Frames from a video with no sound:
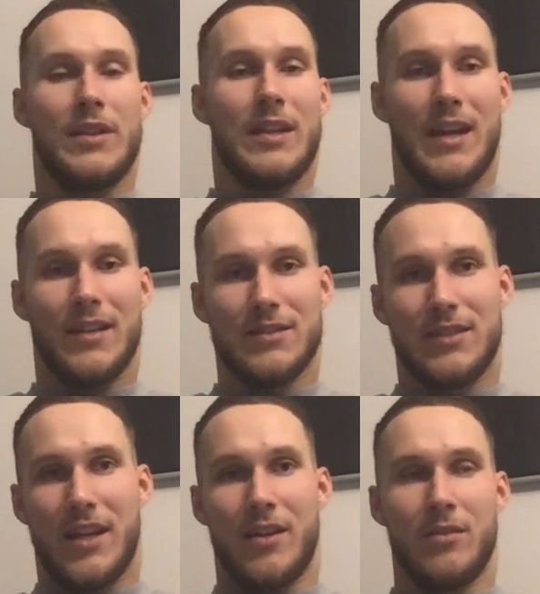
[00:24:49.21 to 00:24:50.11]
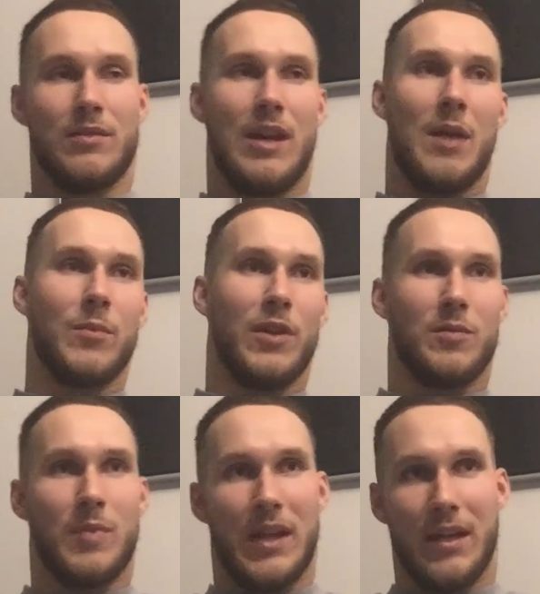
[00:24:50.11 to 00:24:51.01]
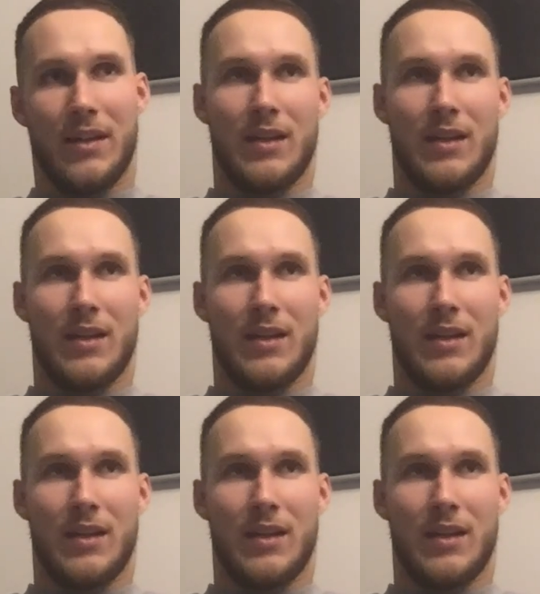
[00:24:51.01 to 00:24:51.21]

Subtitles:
the hands down. I'm not playing.